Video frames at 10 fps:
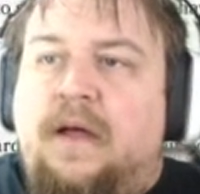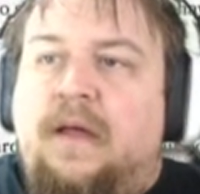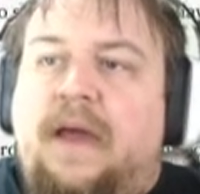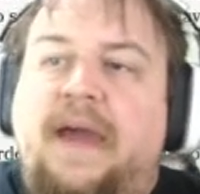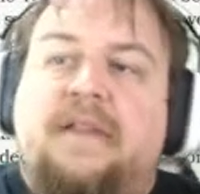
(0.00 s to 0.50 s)

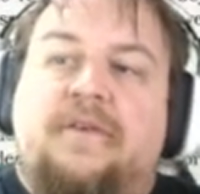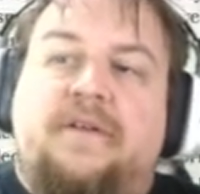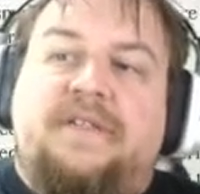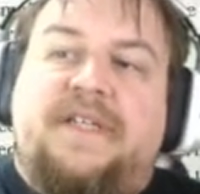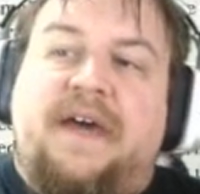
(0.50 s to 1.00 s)
Hey,
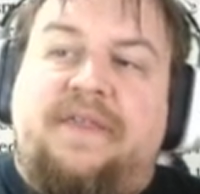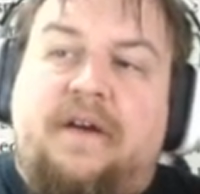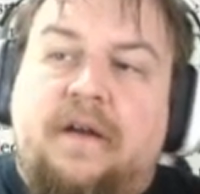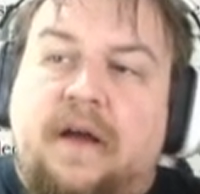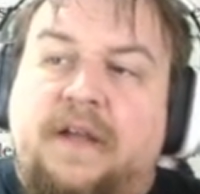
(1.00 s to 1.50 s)
Lord
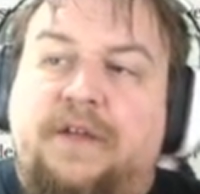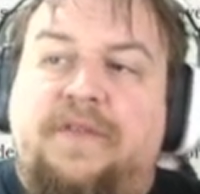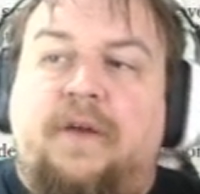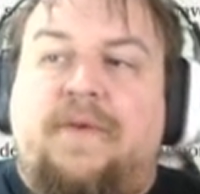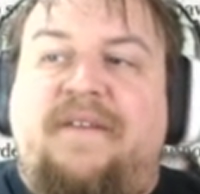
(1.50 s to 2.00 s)
Sathar, uh, do you
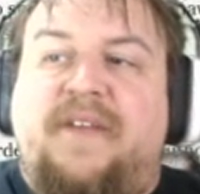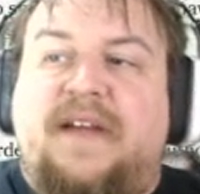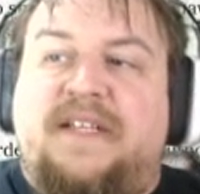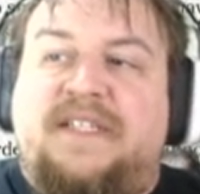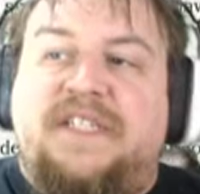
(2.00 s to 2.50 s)
think Ravnica
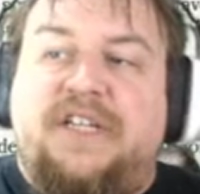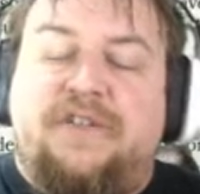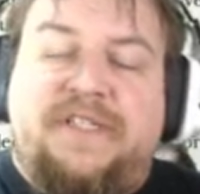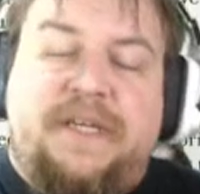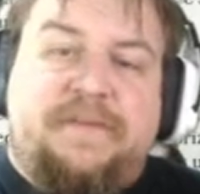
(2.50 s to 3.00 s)
and Sigil
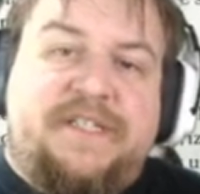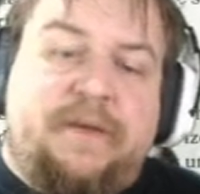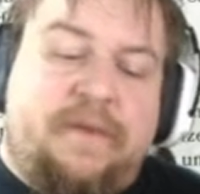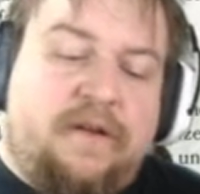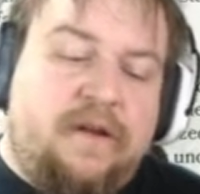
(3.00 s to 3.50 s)
seem
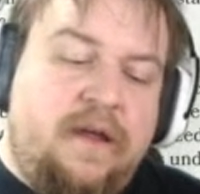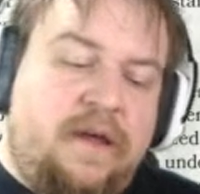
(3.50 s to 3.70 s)
similar?